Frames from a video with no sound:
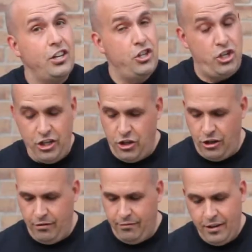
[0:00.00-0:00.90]

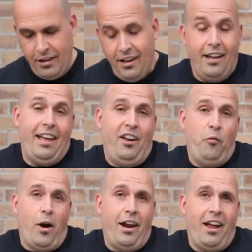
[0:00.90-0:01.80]
ginger, and
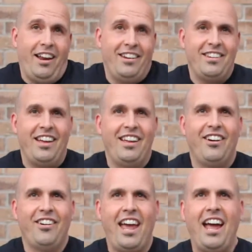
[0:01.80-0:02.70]
why not?
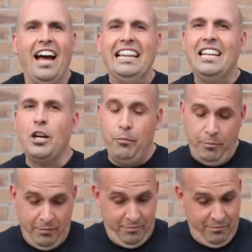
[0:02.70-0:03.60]
Okay,
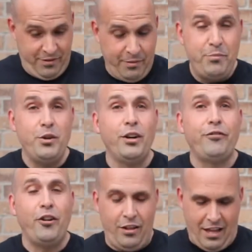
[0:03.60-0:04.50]
some
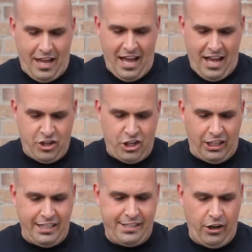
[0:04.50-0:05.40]
beautiful
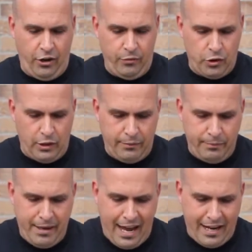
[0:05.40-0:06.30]
chilies here. So let
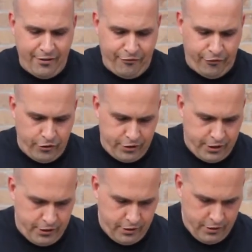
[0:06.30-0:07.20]
me add in
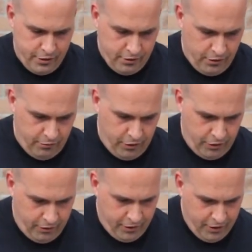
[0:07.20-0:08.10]
first. Oh,
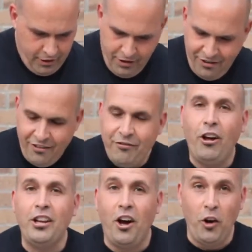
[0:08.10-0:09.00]
they're
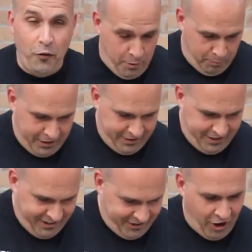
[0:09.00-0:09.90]
falling all over the place
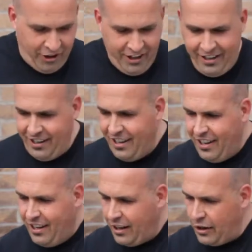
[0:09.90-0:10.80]
here. It's all good.
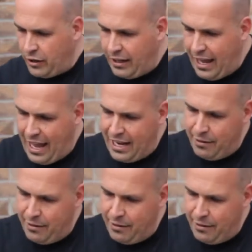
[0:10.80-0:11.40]
Okay, so I'm going to add in